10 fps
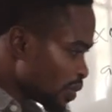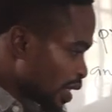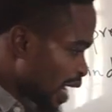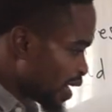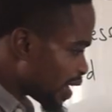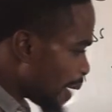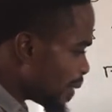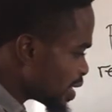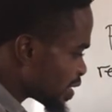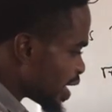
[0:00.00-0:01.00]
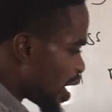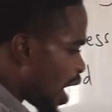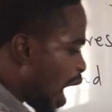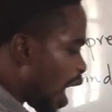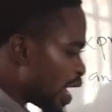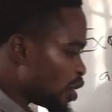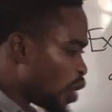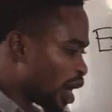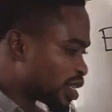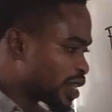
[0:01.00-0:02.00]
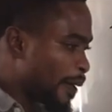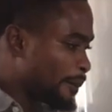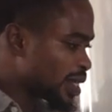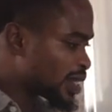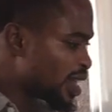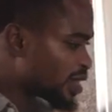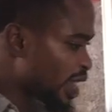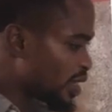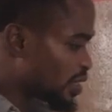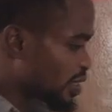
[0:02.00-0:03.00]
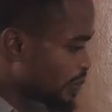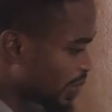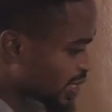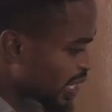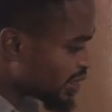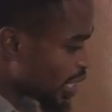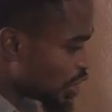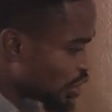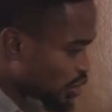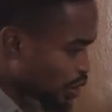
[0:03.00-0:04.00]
That the numbers here are in what? Percentages,